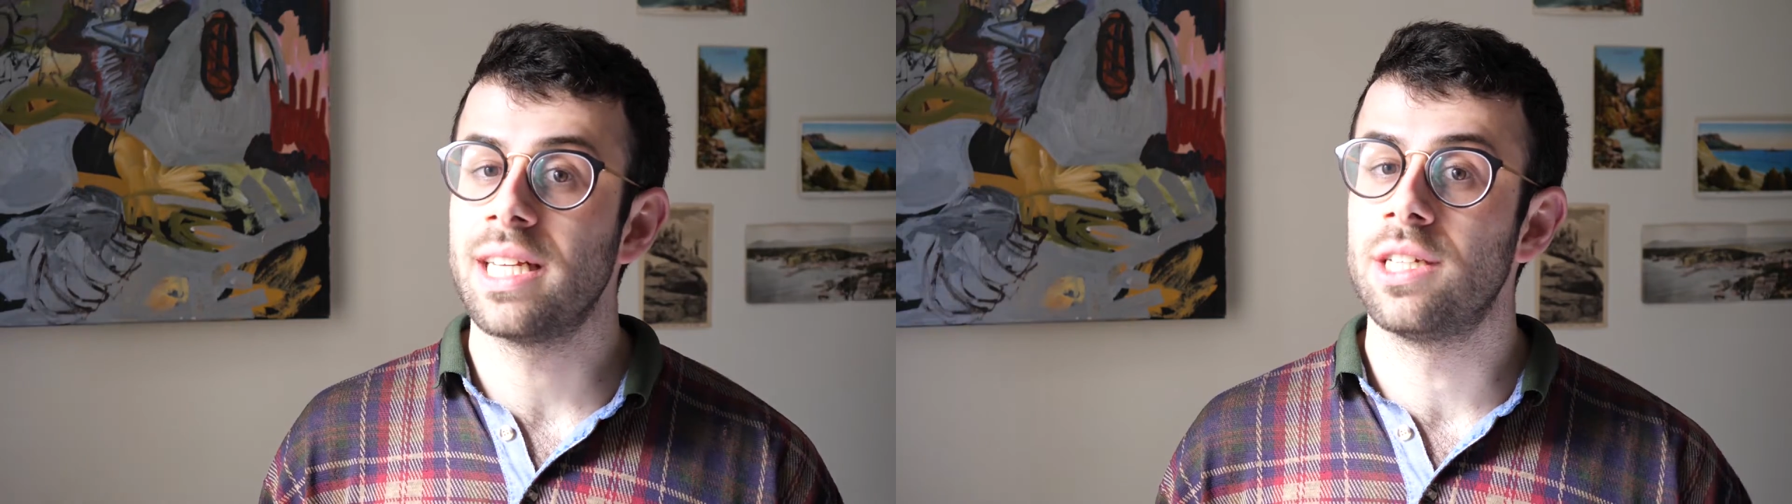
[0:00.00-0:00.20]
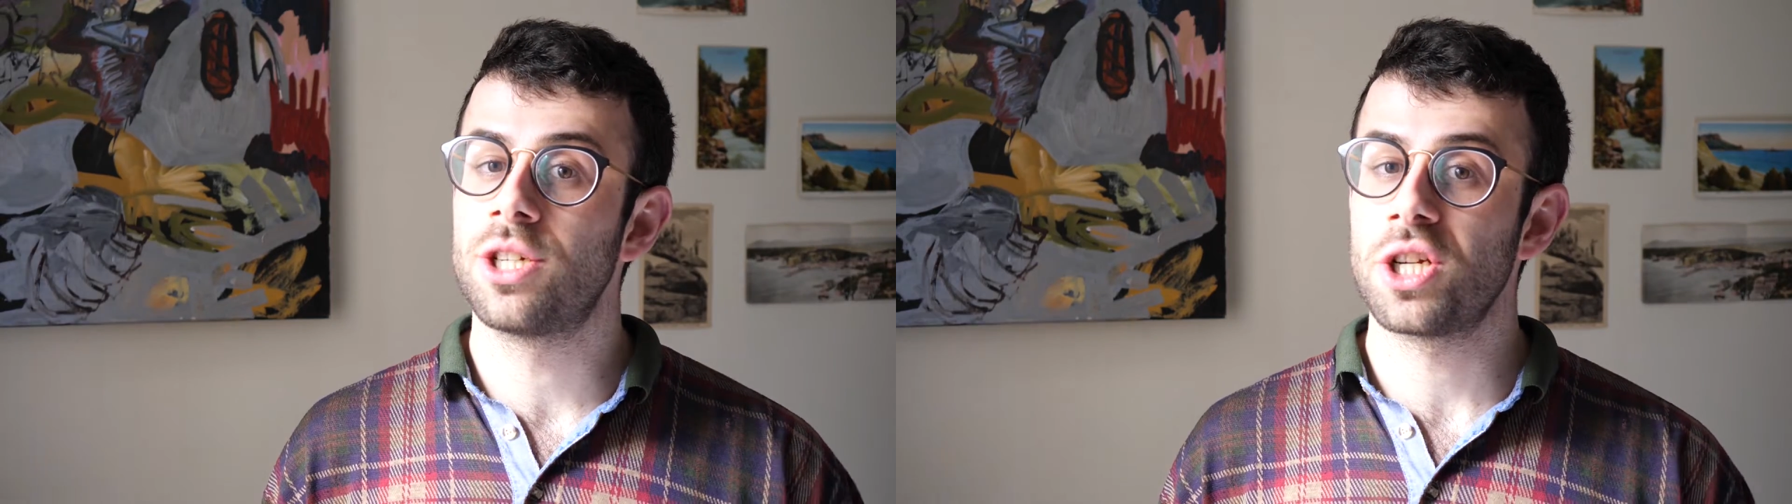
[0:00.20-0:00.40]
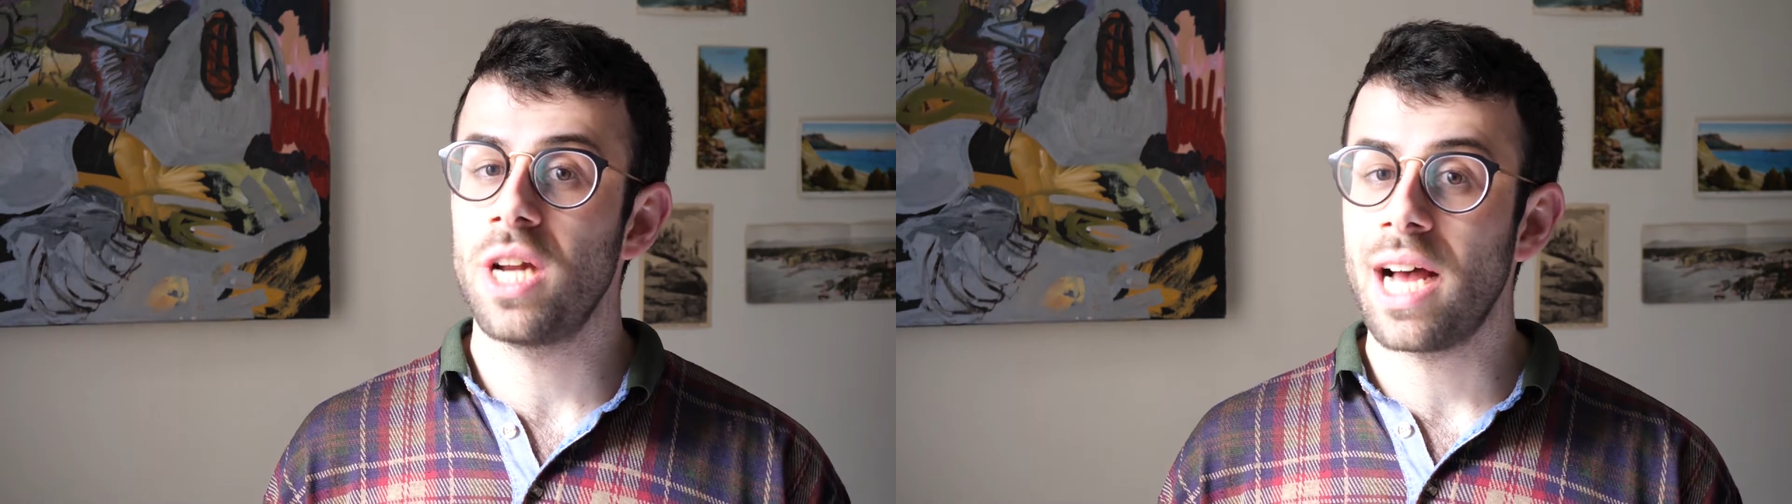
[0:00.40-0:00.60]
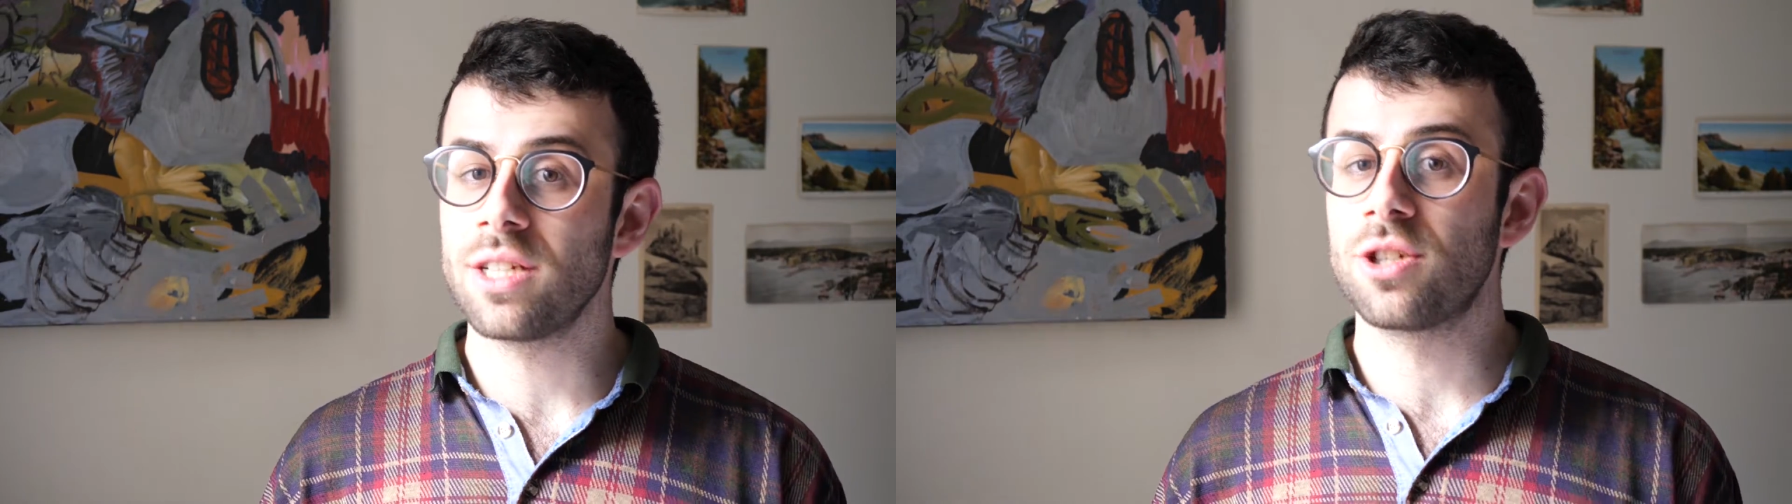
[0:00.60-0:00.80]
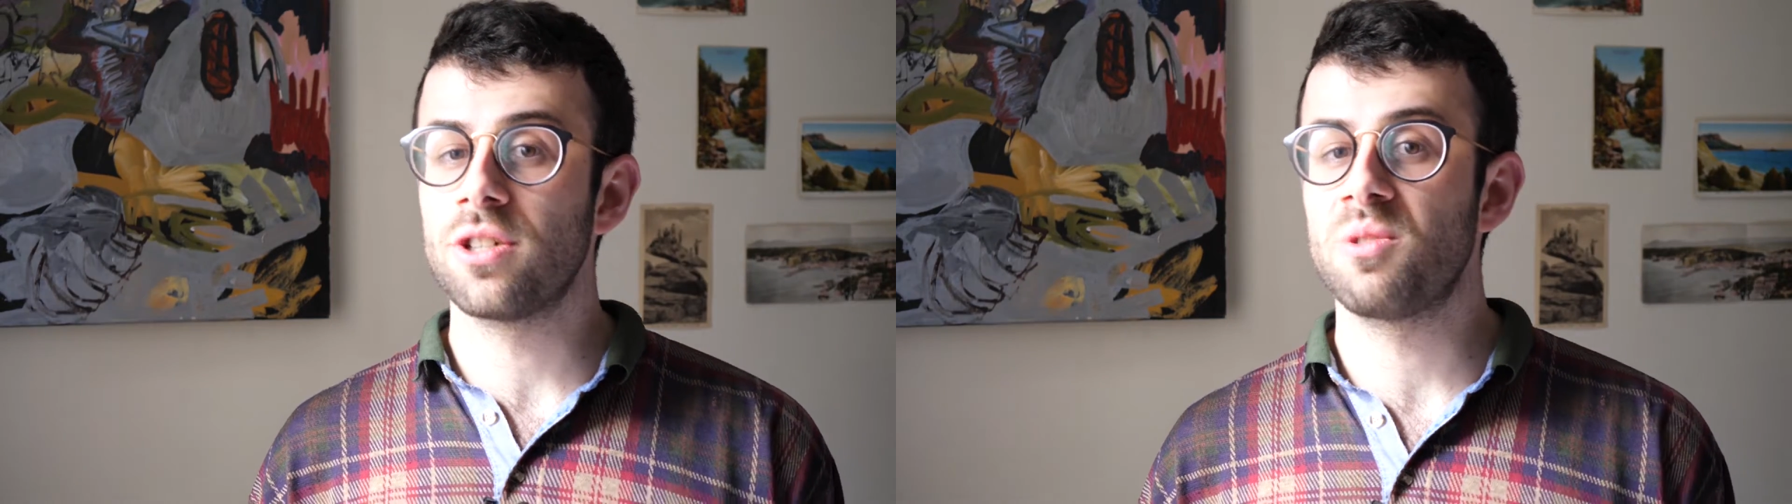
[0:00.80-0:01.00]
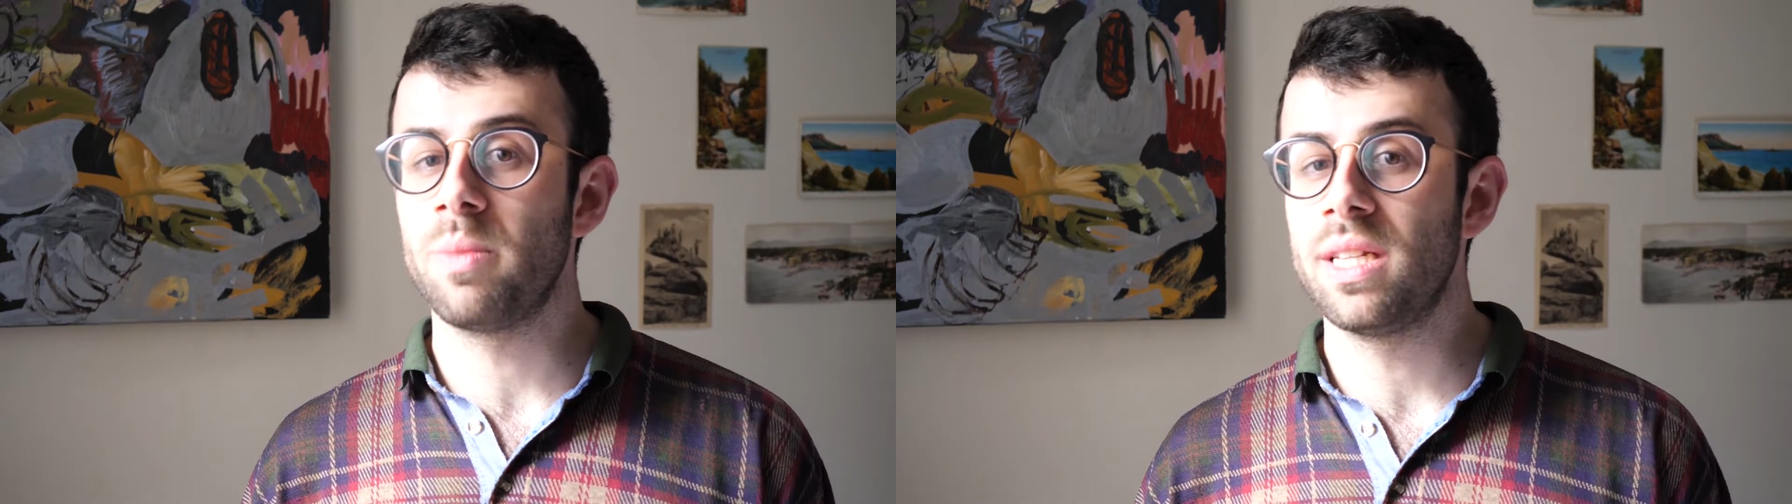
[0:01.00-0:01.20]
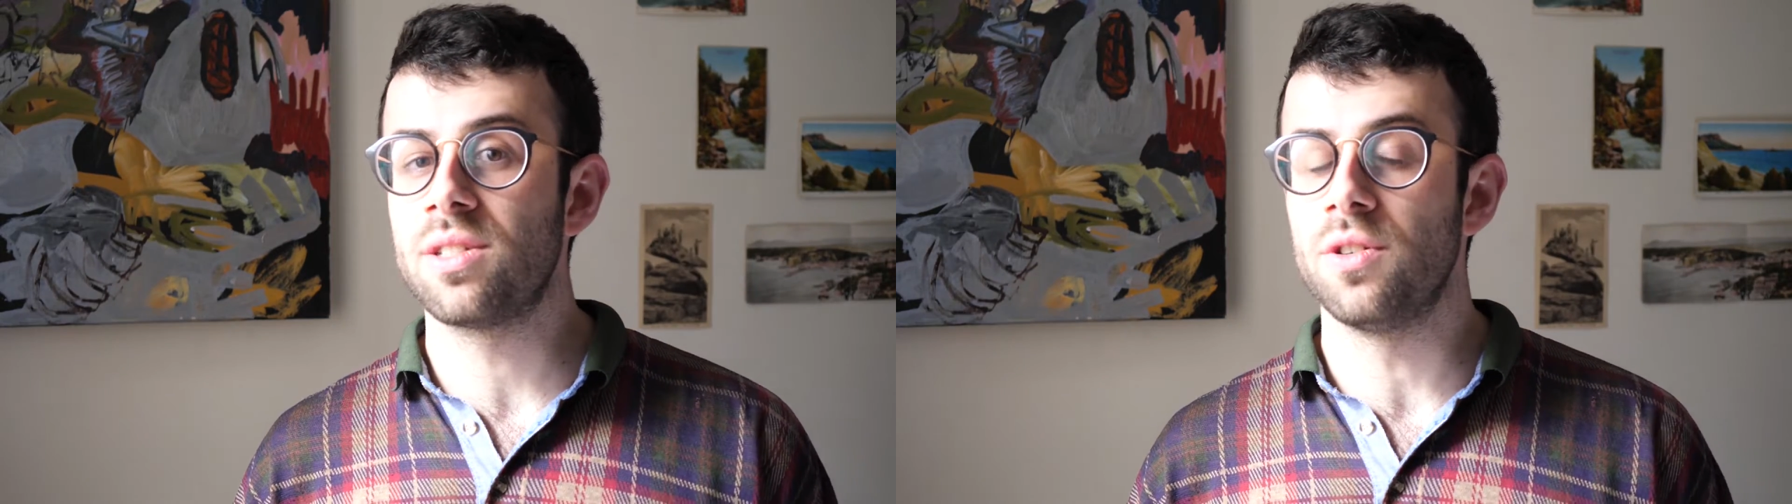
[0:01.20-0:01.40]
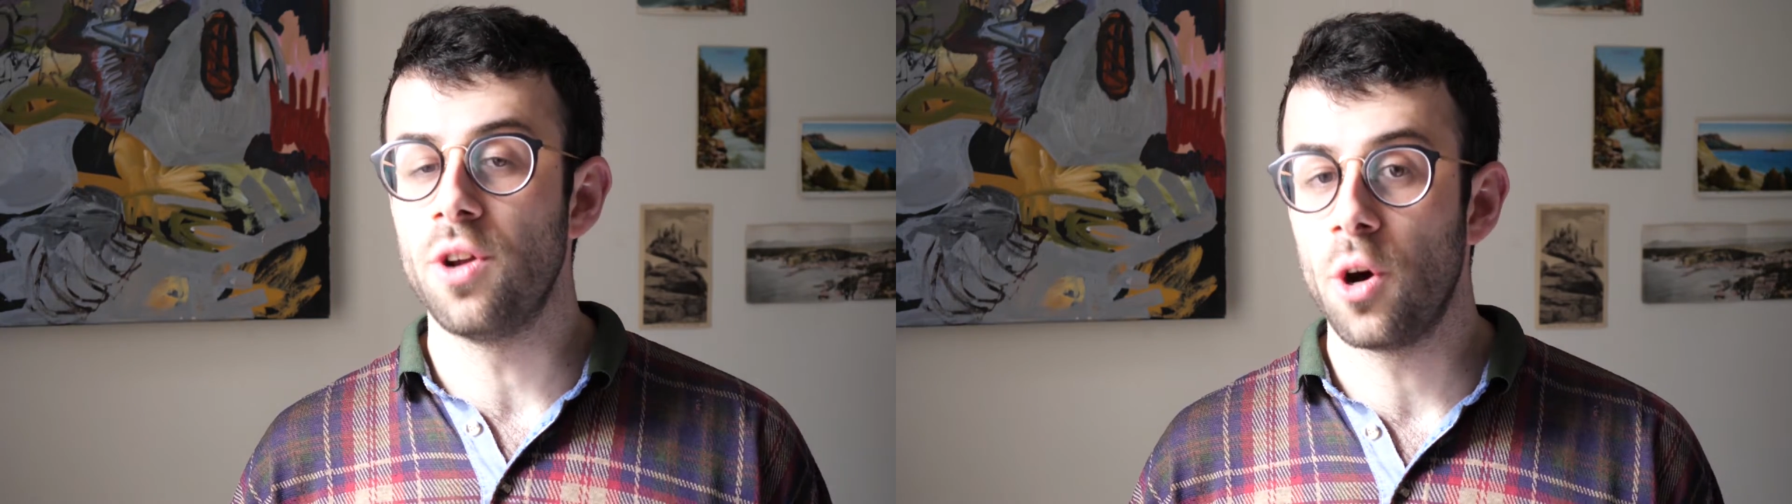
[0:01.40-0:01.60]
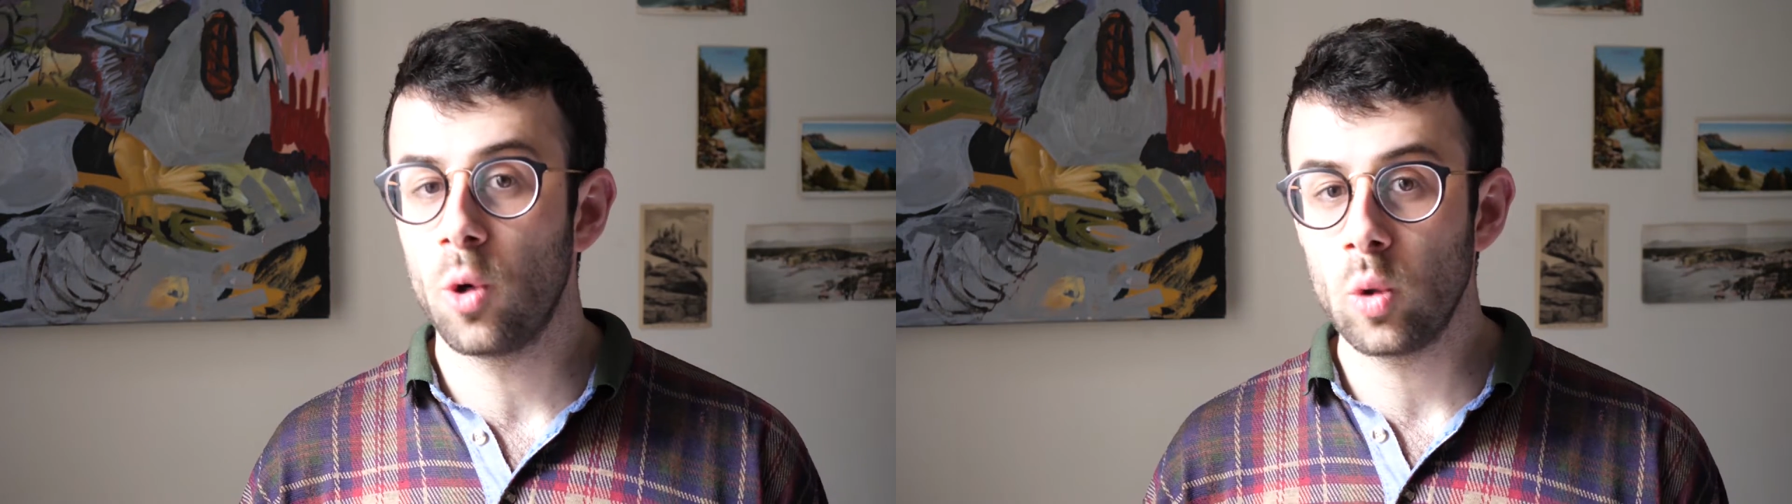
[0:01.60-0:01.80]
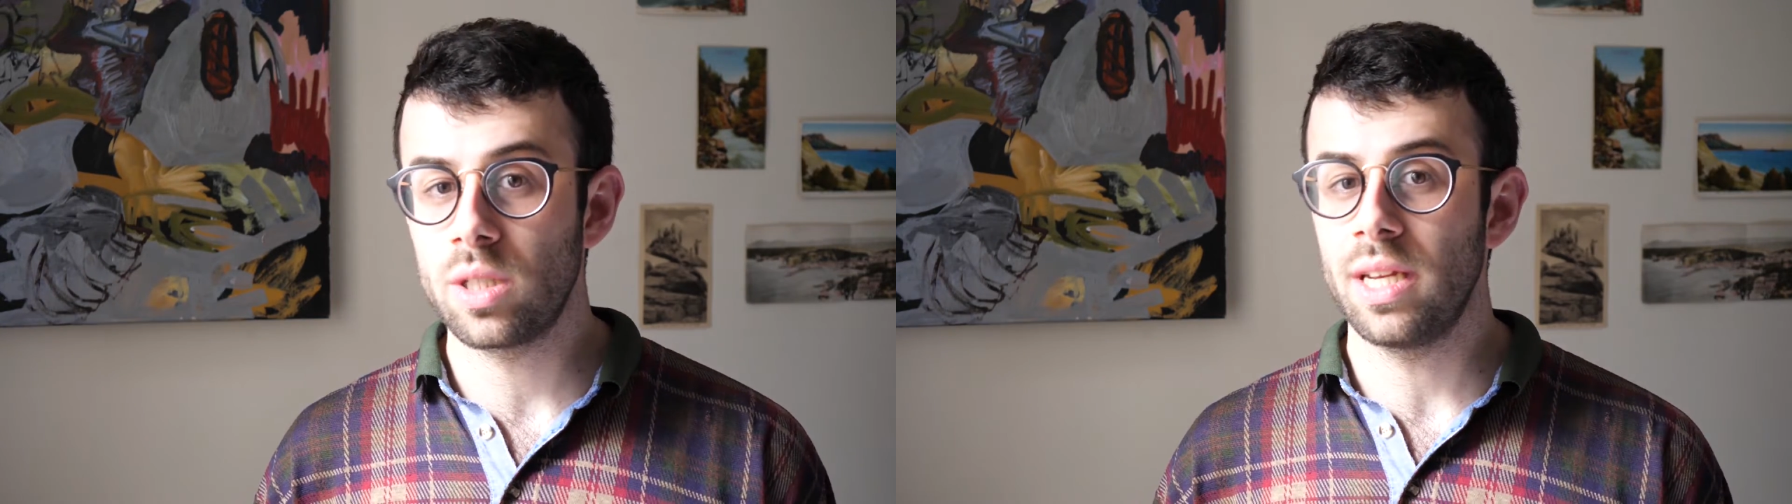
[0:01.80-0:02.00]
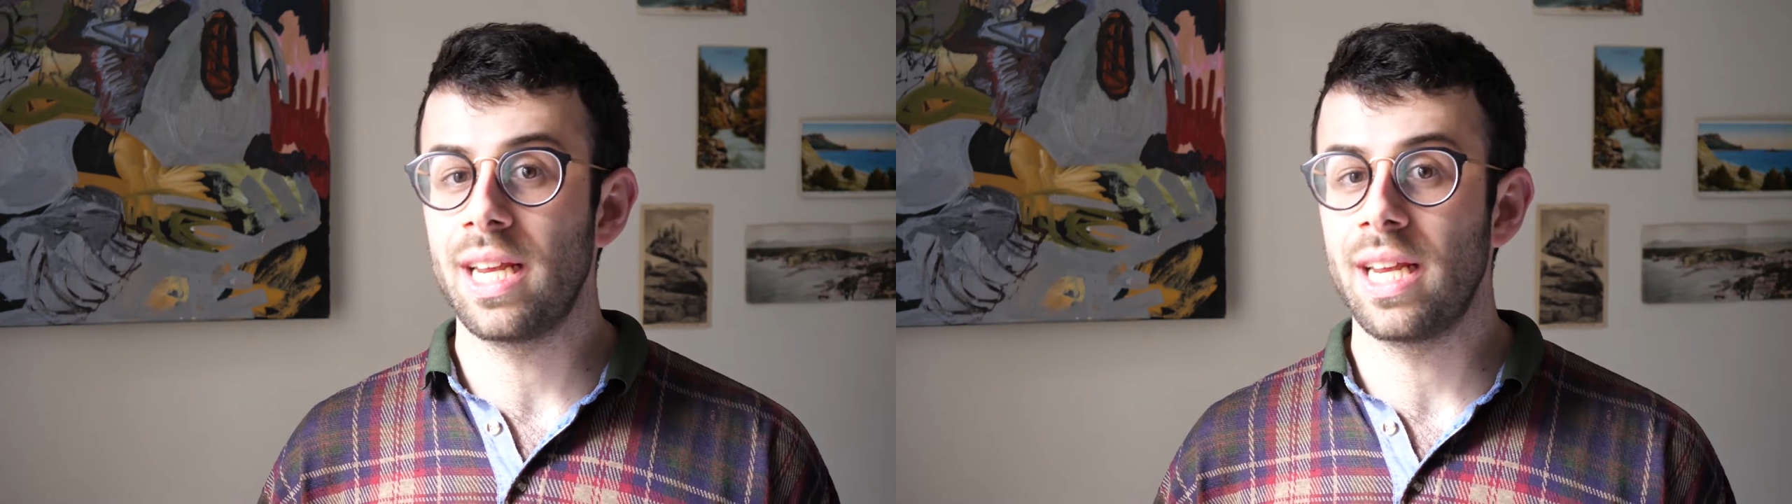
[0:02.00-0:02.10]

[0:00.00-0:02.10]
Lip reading: and schnoz just means nose.